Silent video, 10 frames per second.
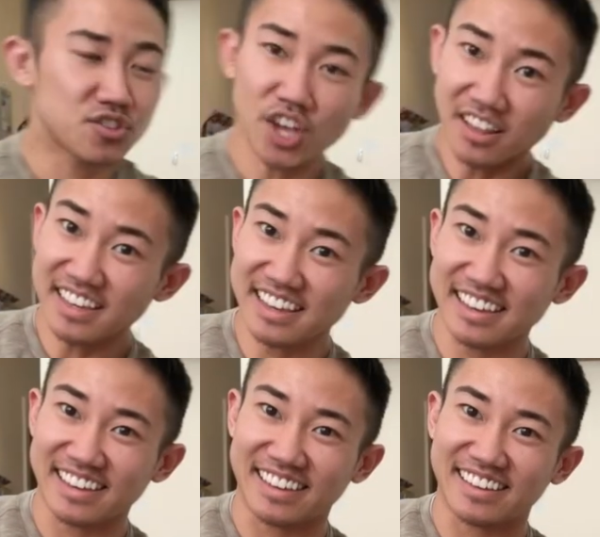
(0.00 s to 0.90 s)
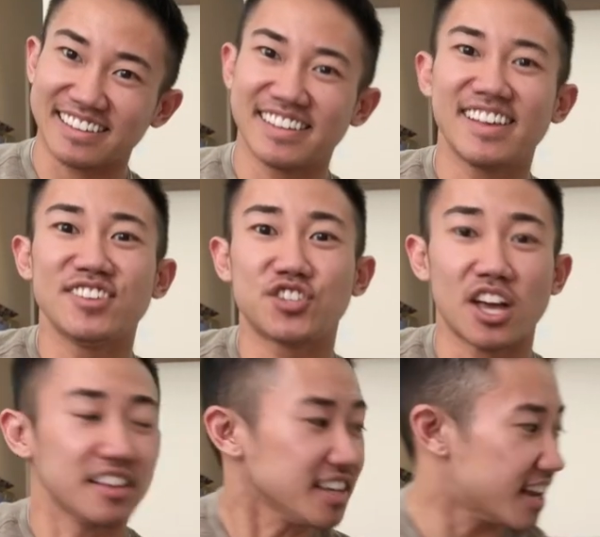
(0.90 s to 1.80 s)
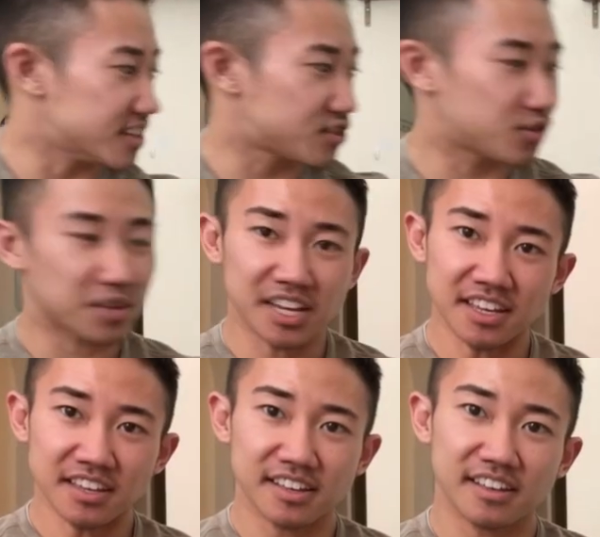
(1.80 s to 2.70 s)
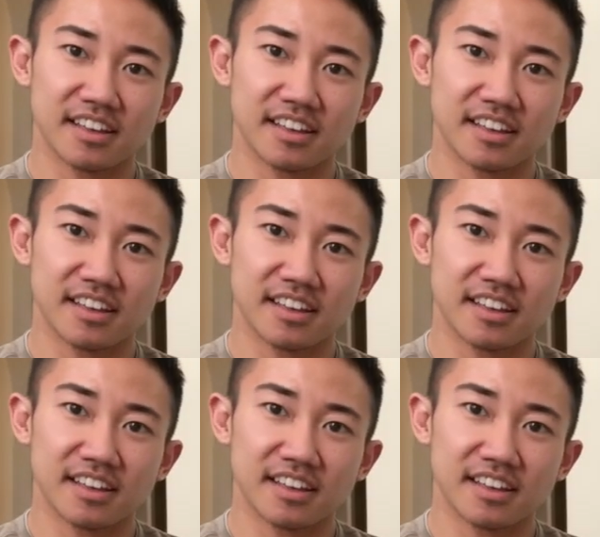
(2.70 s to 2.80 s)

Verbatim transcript: Jelly. Jelly has three